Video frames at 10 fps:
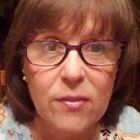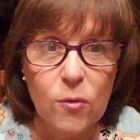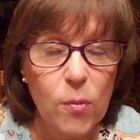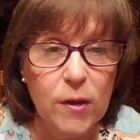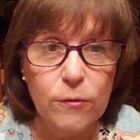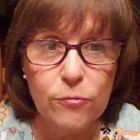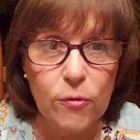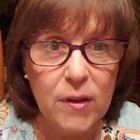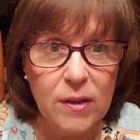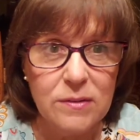the better
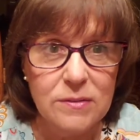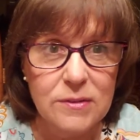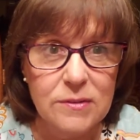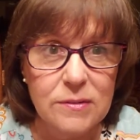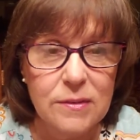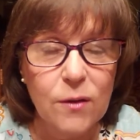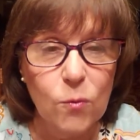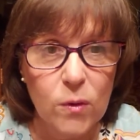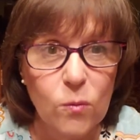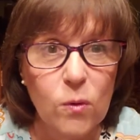friend
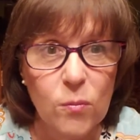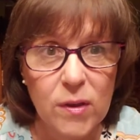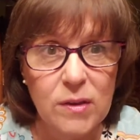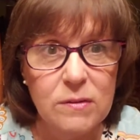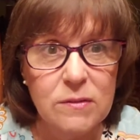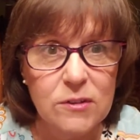that we will be